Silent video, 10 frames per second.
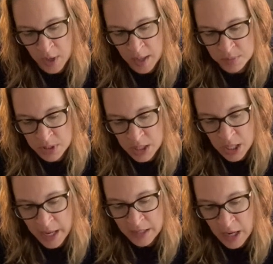empty,
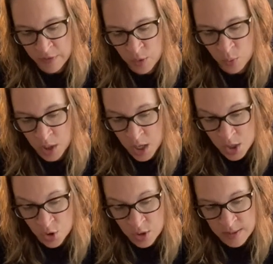and now they were
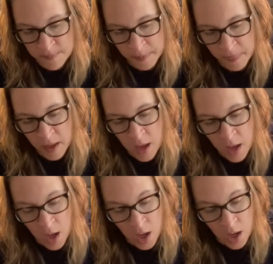hungry.
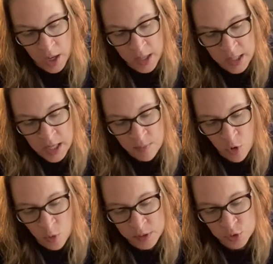I came
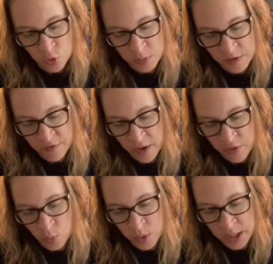home and told my father
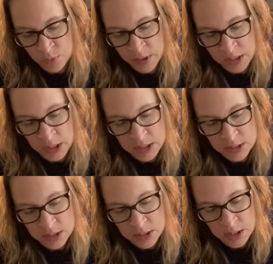what I'd
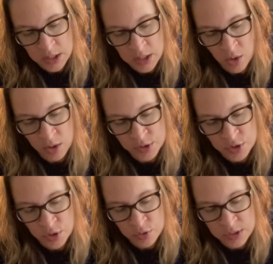witnessed. He
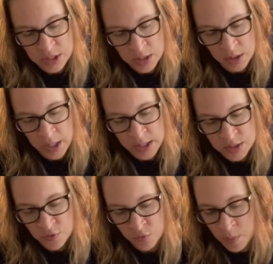also seen the lines
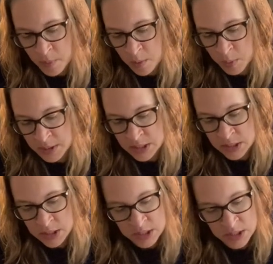of women, but
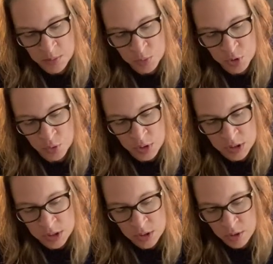didn't seem too
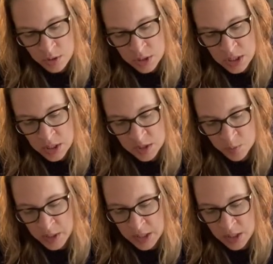concerned. He
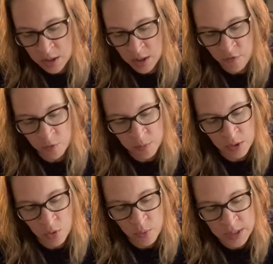explained that the government
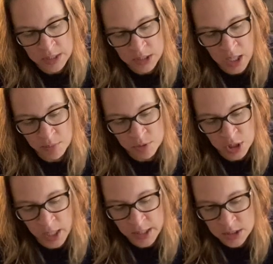always kept
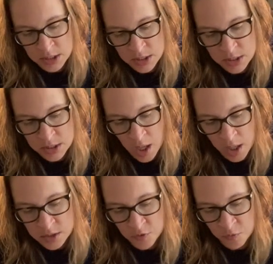giant
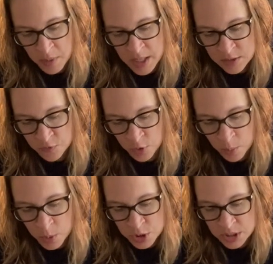stocks of maize for
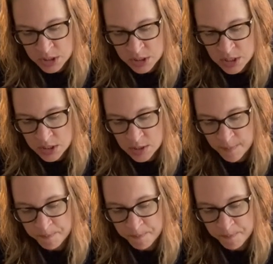emergencies.